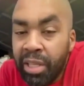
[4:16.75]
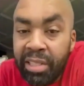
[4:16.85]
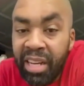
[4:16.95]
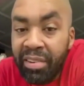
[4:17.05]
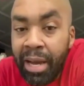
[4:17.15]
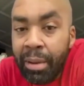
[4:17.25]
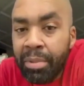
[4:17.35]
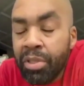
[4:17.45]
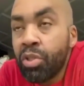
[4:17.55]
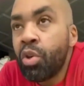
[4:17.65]
It never
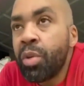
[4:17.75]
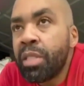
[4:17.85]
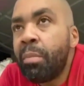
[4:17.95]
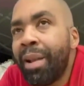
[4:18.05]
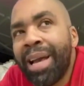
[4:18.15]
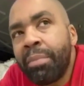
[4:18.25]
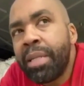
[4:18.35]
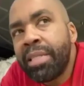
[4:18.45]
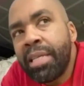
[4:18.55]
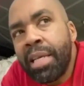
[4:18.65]
happens. It's always a black
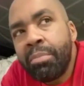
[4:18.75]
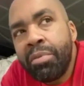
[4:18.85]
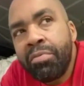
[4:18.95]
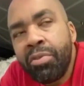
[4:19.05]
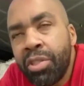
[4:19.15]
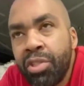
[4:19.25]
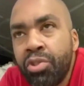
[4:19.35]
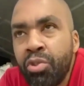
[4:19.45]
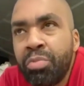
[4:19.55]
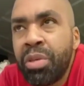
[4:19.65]
man's name before the
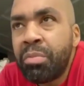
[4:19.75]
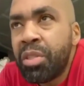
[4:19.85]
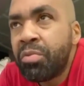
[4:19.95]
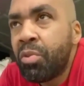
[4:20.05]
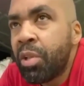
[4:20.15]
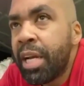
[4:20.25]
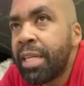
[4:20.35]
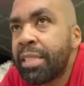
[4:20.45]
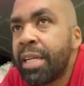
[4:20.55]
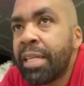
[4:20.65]
stupid must fall
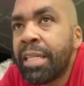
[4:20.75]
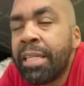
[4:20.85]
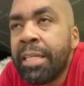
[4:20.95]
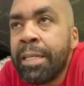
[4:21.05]
hashtag.